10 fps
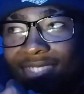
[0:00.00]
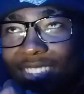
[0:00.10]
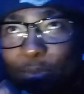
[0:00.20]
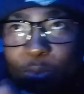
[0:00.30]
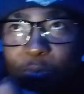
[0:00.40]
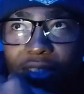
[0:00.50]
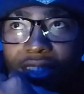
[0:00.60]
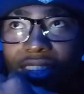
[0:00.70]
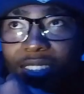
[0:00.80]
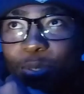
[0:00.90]
I'm
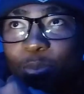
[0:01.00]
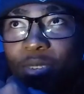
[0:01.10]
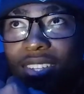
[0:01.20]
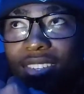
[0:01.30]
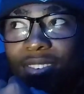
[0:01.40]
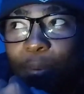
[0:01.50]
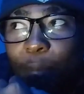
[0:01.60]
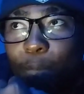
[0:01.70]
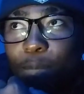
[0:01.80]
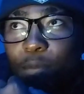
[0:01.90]
speechless, man.
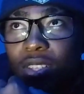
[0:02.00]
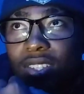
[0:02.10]
It's